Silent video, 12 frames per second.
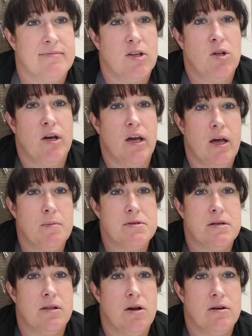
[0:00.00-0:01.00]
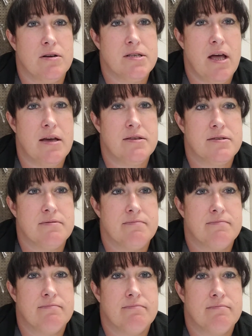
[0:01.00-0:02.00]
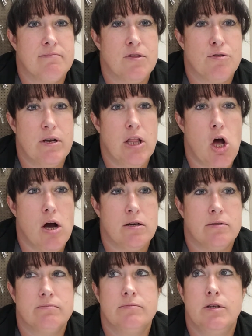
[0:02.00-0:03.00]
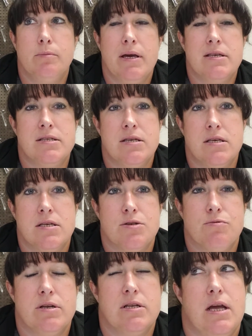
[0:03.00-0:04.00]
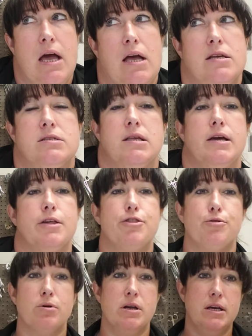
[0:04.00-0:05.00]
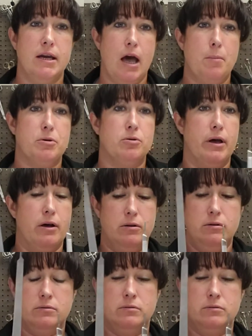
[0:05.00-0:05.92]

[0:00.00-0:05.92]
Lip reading: Look, it comes in a longer size. 3 long. You may see this written as like a 3 capital L.